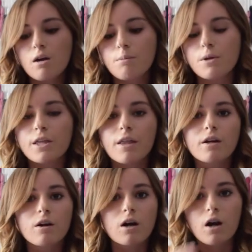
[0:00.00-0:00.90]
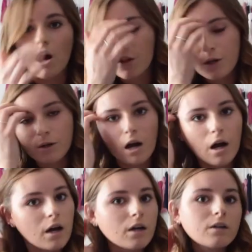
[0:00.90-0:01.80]
But then there are other
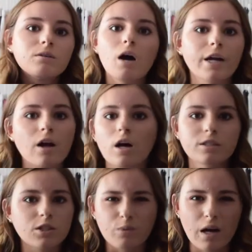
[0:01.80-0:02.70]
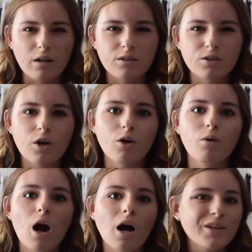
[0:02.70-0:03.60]
icons as well. So
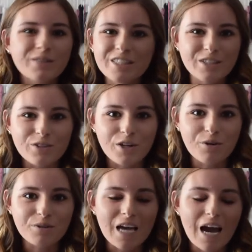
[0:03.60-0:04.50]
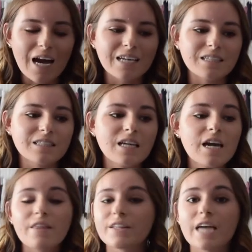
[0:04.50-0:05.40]
Hollywood Studios has
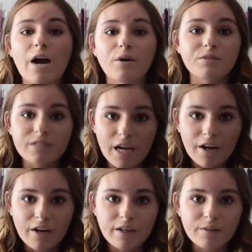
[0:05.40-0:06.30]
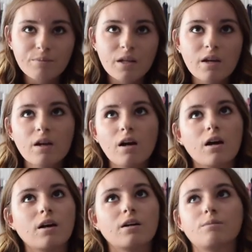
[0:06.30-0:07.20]
the Tower of Terror,
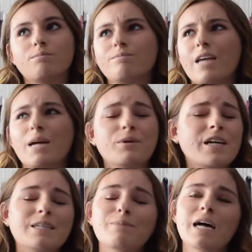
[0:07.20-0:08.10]
Animal Kingdom